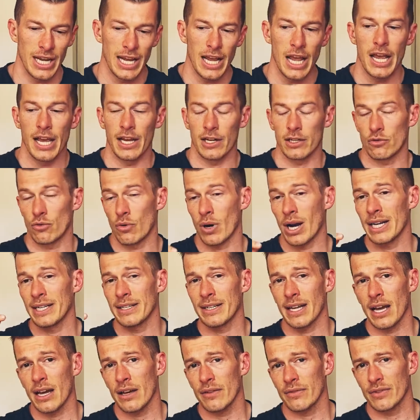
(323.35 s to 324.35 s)
and right
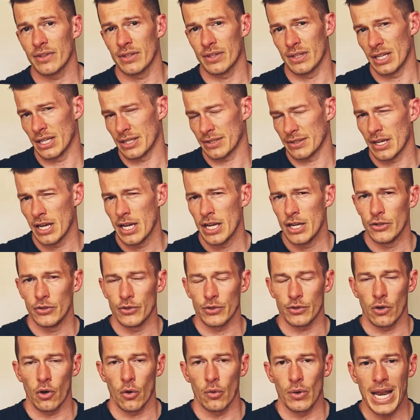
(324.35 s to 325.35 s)
after that, you
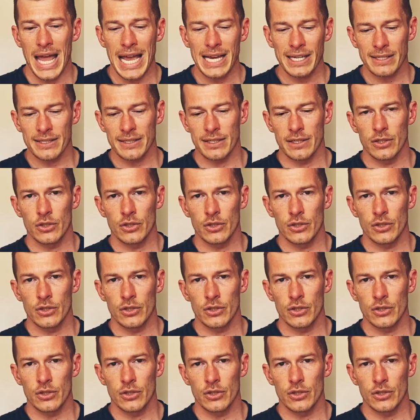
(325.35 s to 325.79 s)
go next